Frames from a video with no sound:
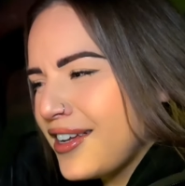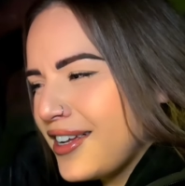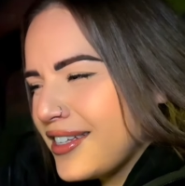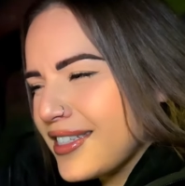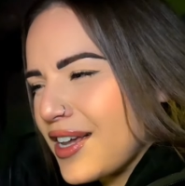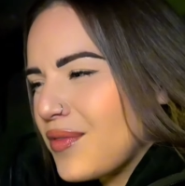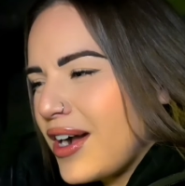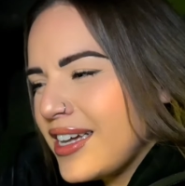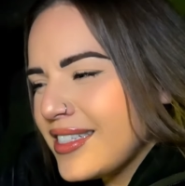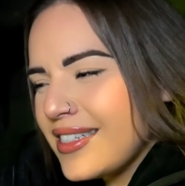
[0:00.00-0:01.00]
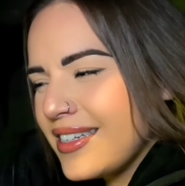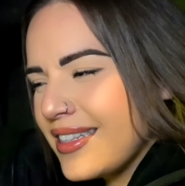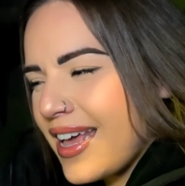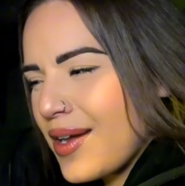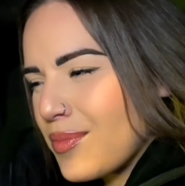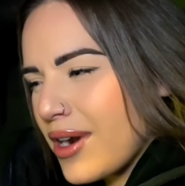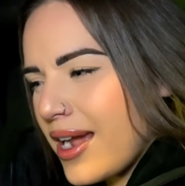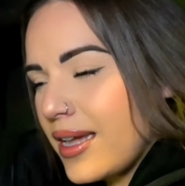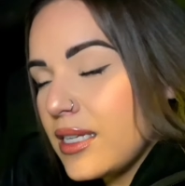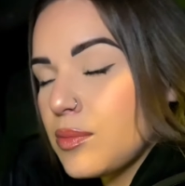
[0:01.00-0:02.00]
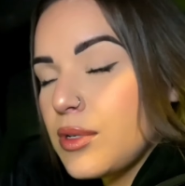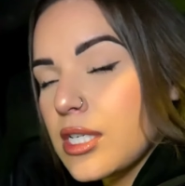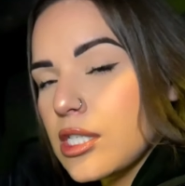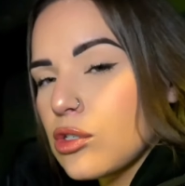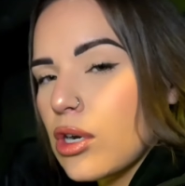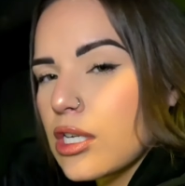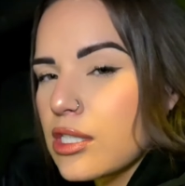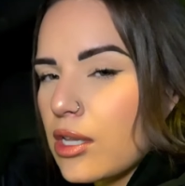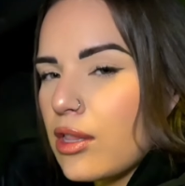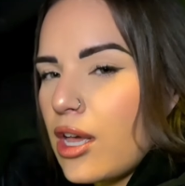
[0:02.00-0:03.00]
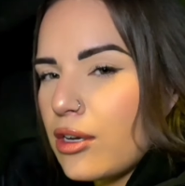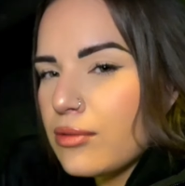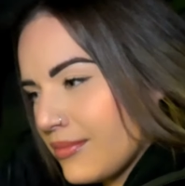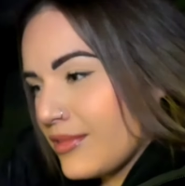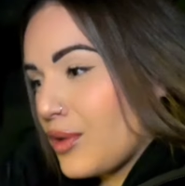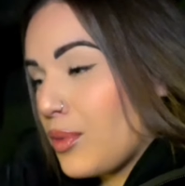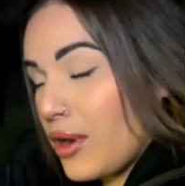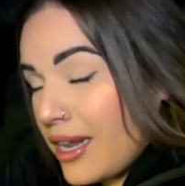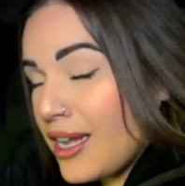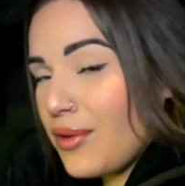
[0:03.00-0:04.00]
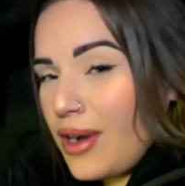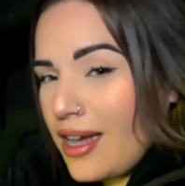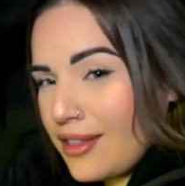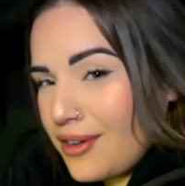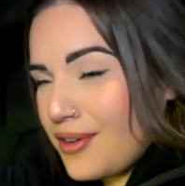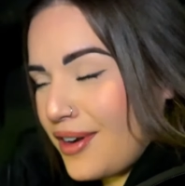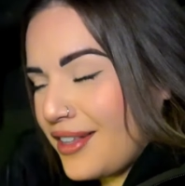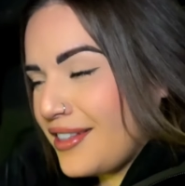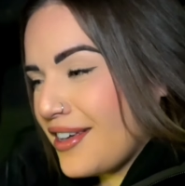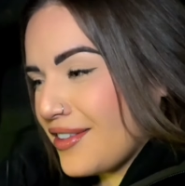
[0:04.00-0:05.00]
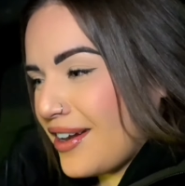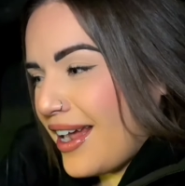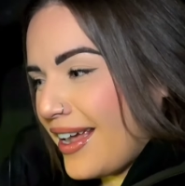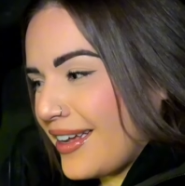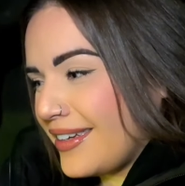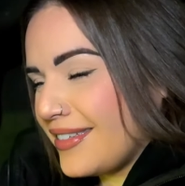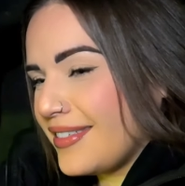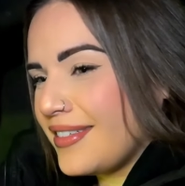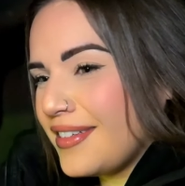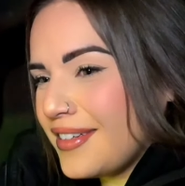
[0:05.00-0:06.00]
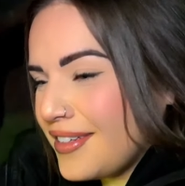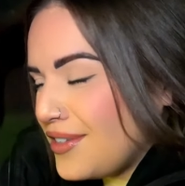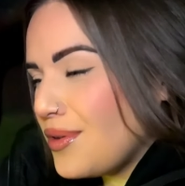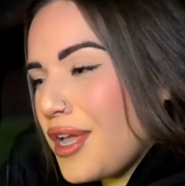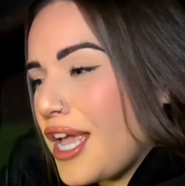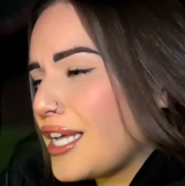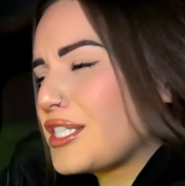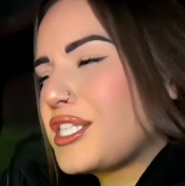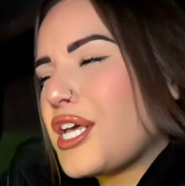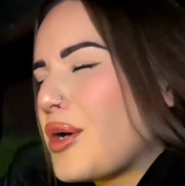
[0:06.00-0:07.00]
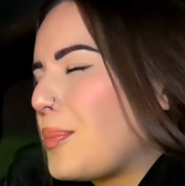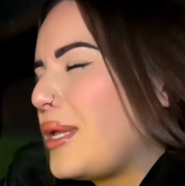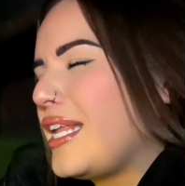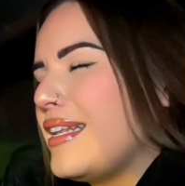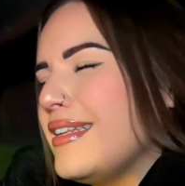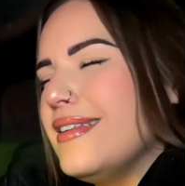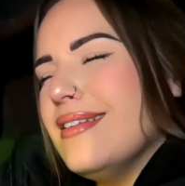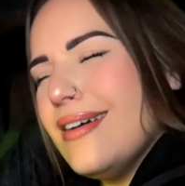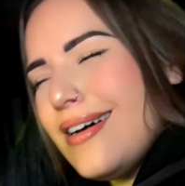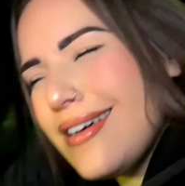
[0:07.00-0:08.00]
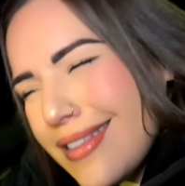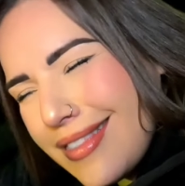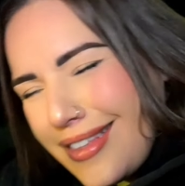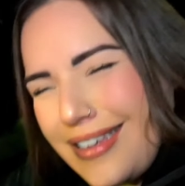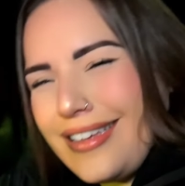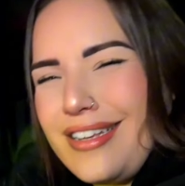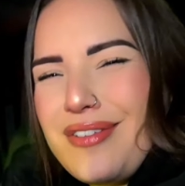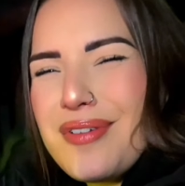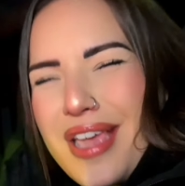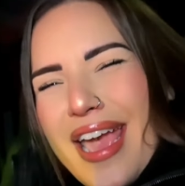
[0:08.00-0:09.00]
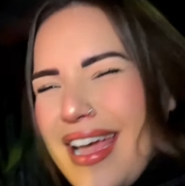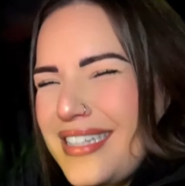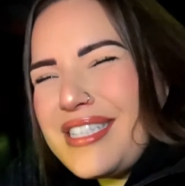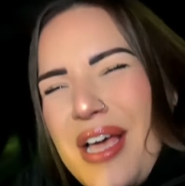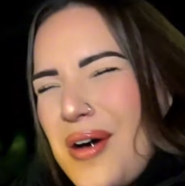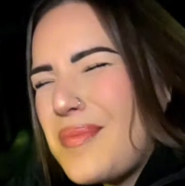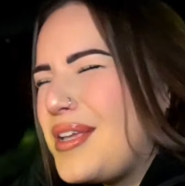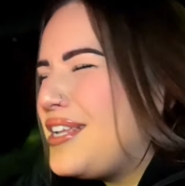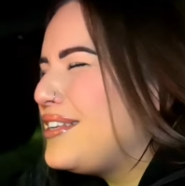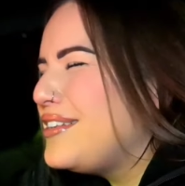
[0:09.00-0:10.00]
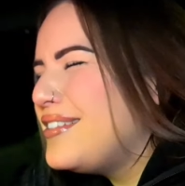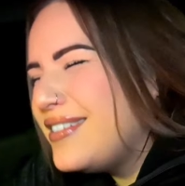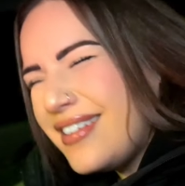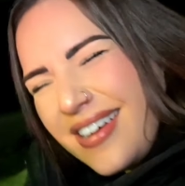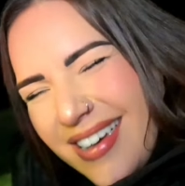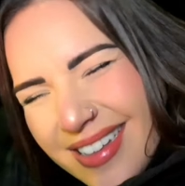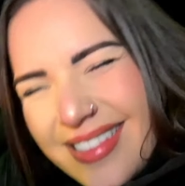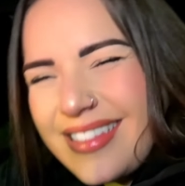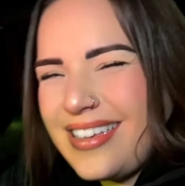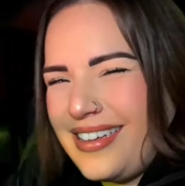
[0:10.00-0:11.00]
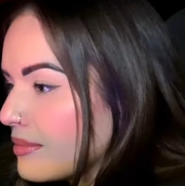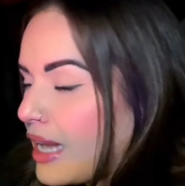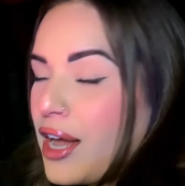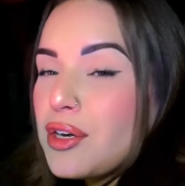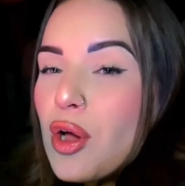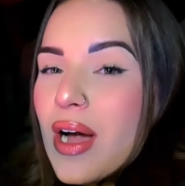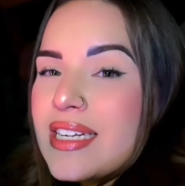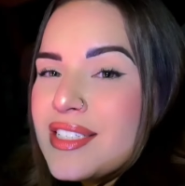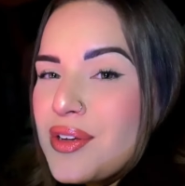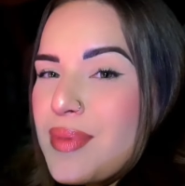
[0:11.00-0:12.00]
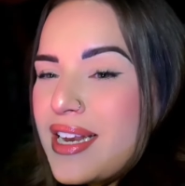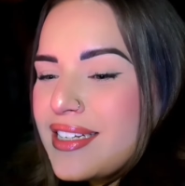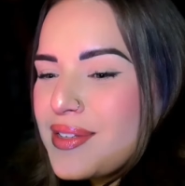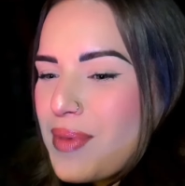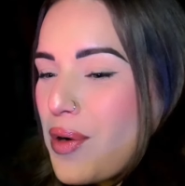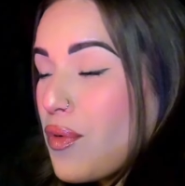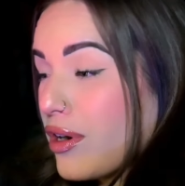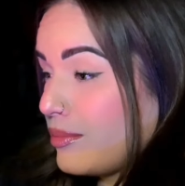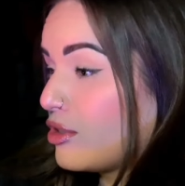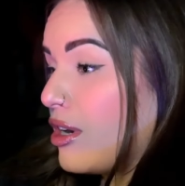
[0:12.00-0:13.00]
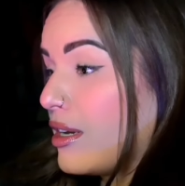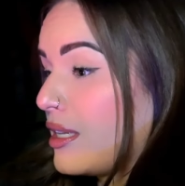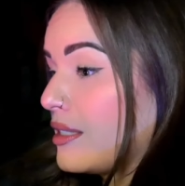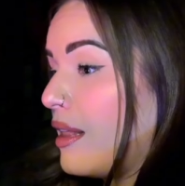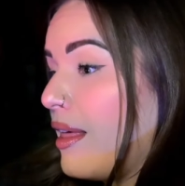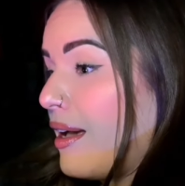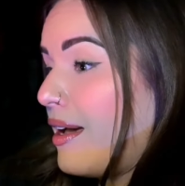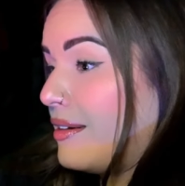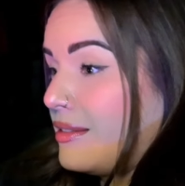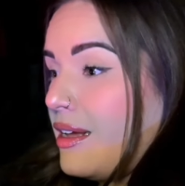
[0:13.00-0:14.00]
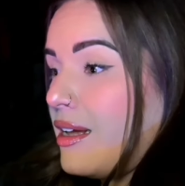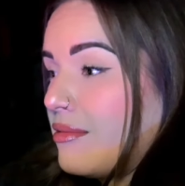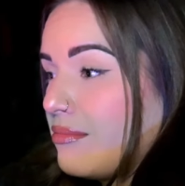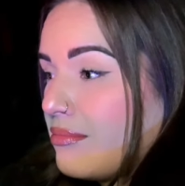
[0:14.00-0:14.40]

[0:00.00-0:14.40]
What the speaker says: It's like, why isn't it that bright? It's because the truck's so low. The Boricua, though, on the other hand, you can't tell me nothing. You can't tell me nothing. I don't know. I still made it to my warm truck. That's all I gotta say.